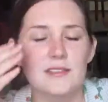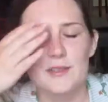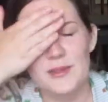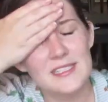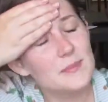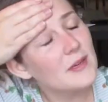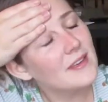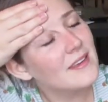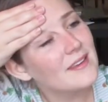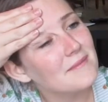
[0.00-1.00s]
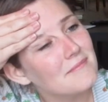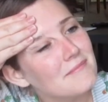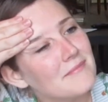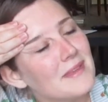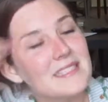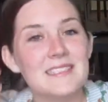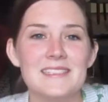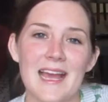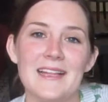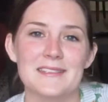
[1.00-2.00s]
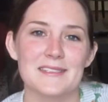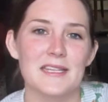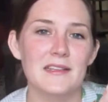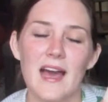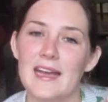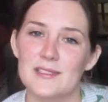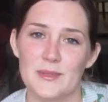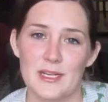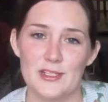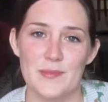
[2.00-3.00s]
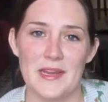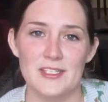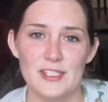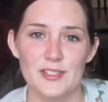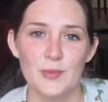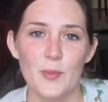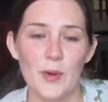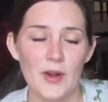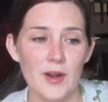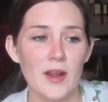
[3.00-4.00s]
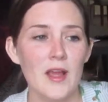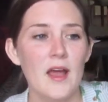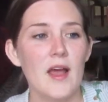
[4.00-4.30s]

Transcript: So this book is intense. The last 100 pages were